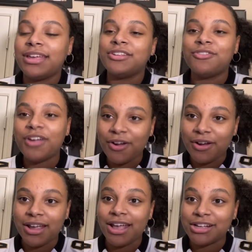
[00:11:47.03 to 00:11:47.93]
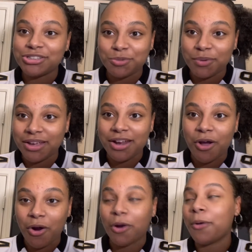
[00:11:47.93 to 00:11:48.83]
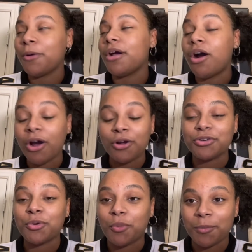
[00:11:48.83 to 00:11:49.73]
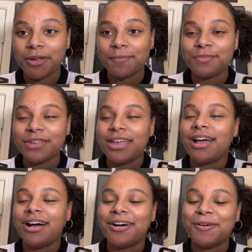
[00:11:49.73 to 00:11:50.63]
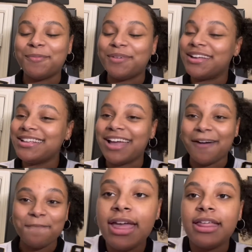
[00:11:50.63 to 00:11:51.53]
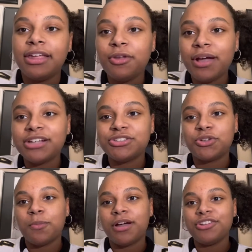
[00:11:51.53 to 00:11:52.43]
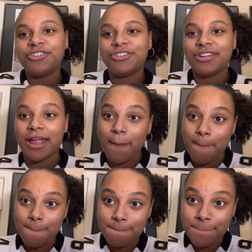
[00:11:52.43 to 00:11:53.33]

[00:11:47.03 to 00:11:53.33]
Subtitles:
it's very sweet and heartwarming. But yeah, thank you guys so much, and